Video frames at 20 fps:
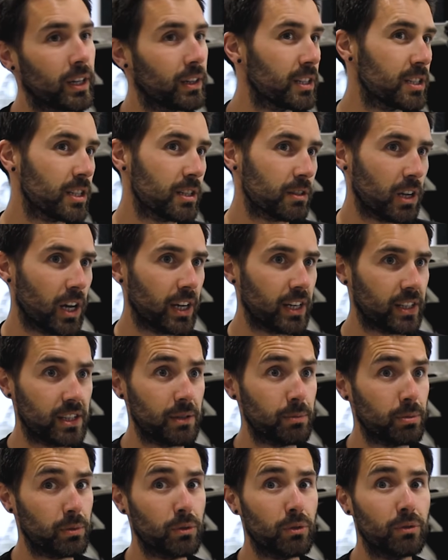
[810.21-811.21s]
and this is kind of
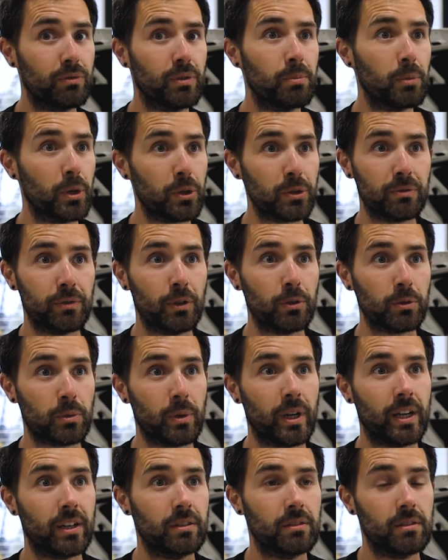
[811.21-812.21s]
typical for most
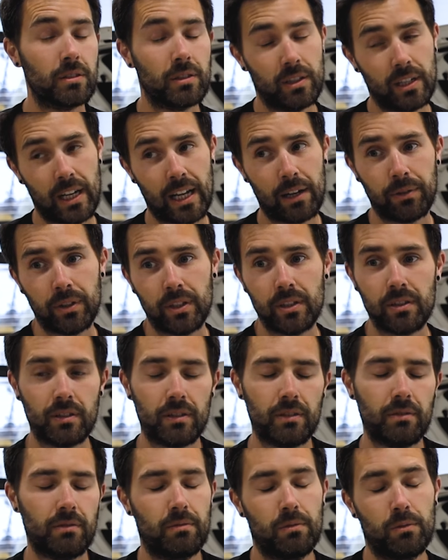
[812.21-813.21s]
Volkswagens and
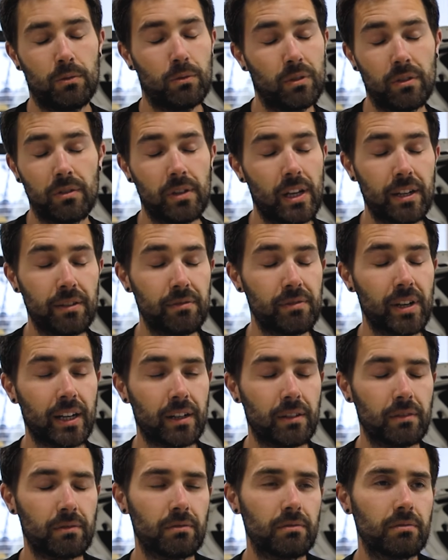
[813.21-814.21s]
Audis or any bag